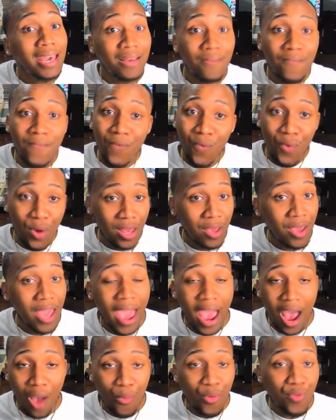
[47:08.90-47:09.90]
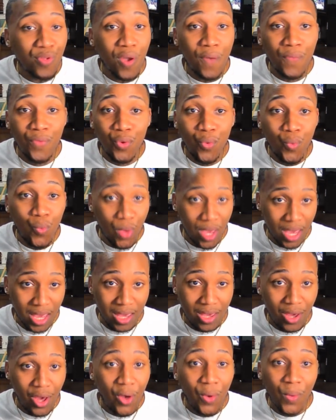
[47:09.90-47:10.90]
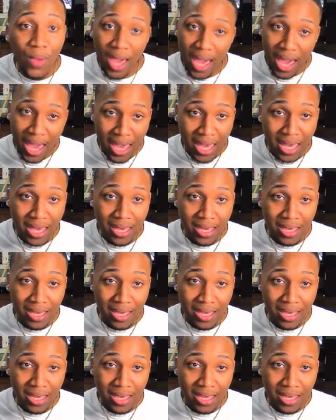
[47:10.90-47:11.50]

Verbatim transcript: 40 hours of the week. Okay